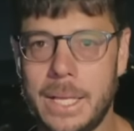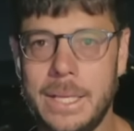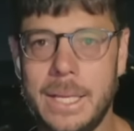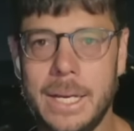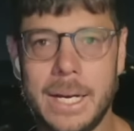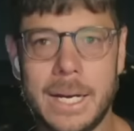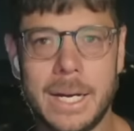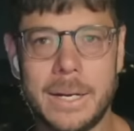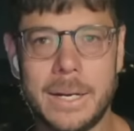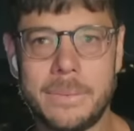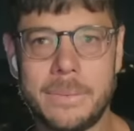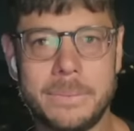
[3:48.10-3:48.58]

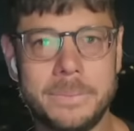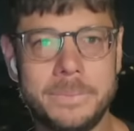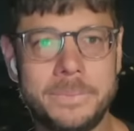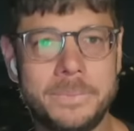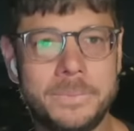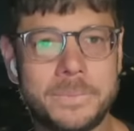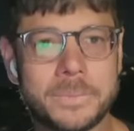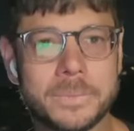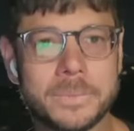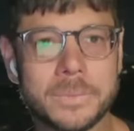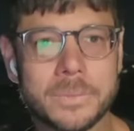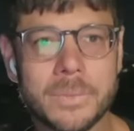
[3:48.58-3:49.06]
The
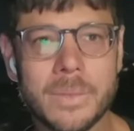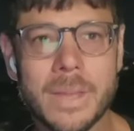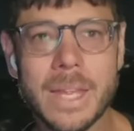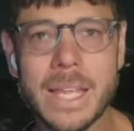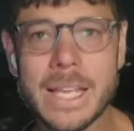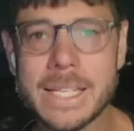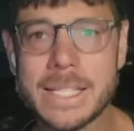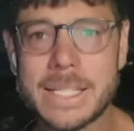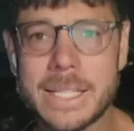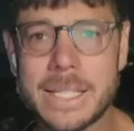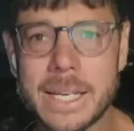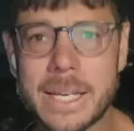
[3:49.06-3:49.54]

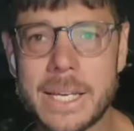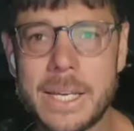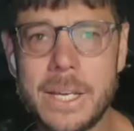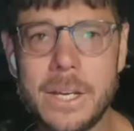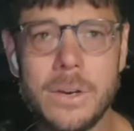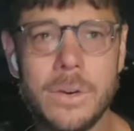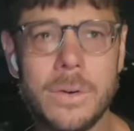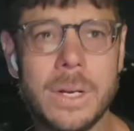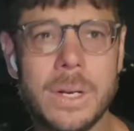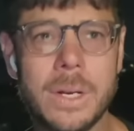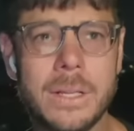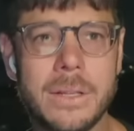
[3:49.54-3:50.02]

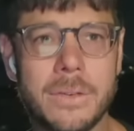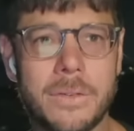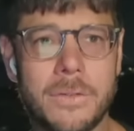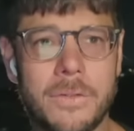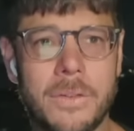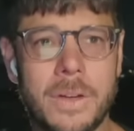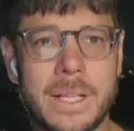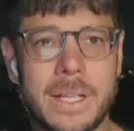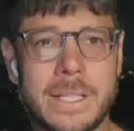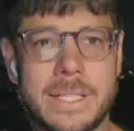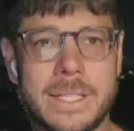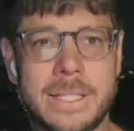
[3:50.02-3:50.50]
Security
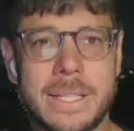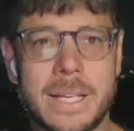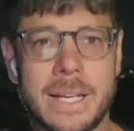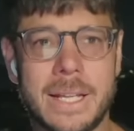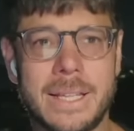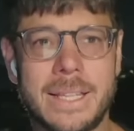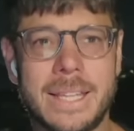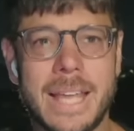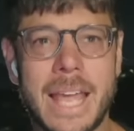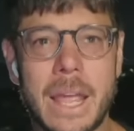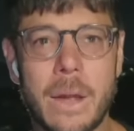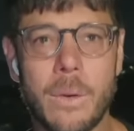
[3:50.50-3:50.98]
Defense
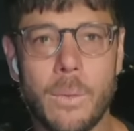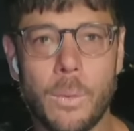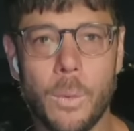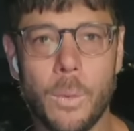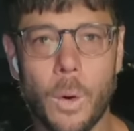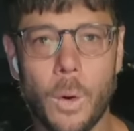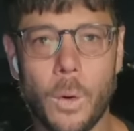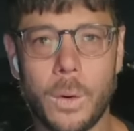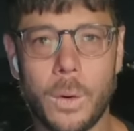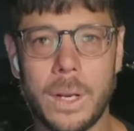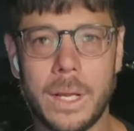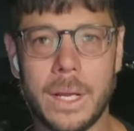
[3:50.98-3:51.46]
sent a
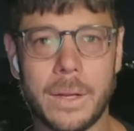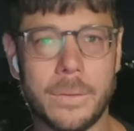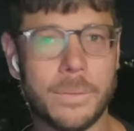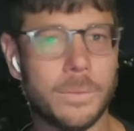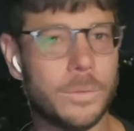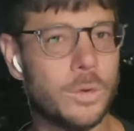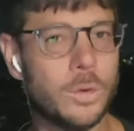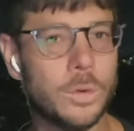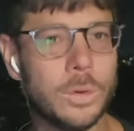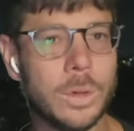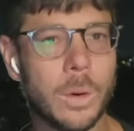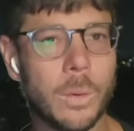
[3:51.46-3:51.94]
warning
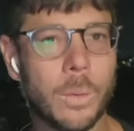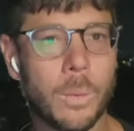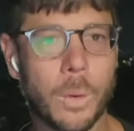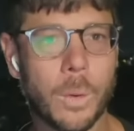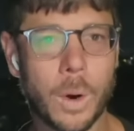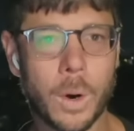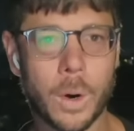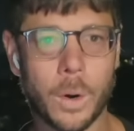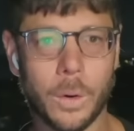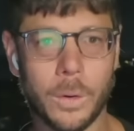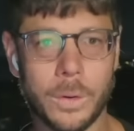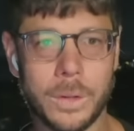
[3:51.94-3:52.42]
to the
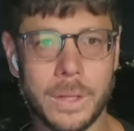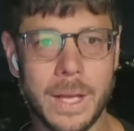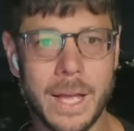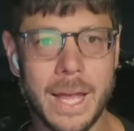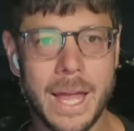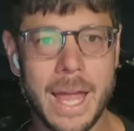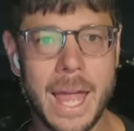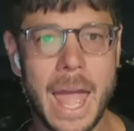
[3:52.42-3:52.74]
world.